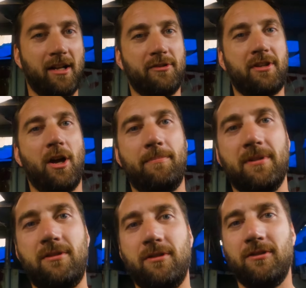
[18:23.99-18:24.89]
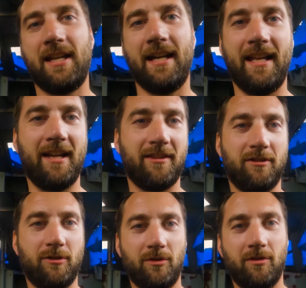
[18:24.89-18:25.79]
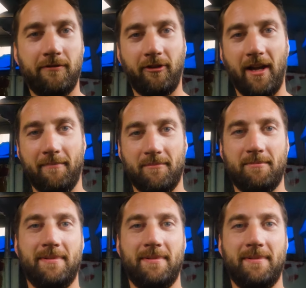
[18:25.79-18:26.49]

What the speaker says: I was hoping to cut out the door frames,